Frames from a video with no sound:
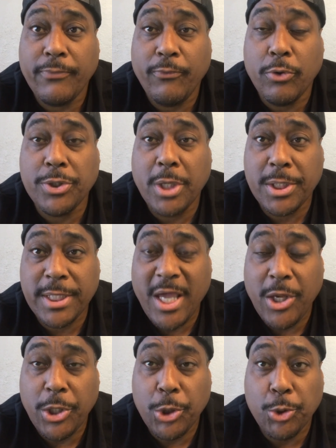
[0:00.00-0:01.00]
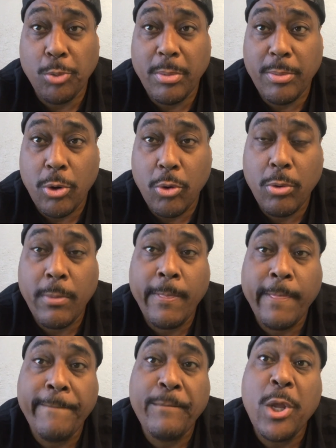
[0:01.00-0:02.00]
for a touchdown in the Super Bowl
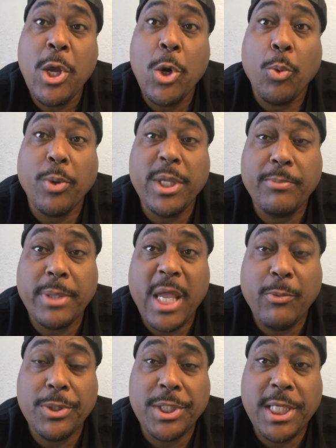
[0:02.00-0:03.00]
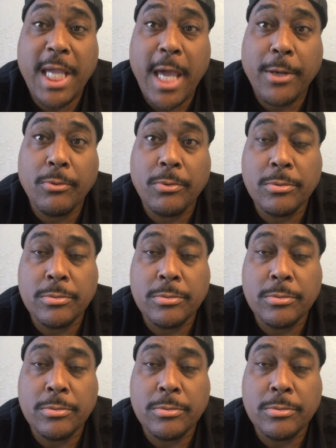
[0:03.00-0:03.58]
when he played with Seattle.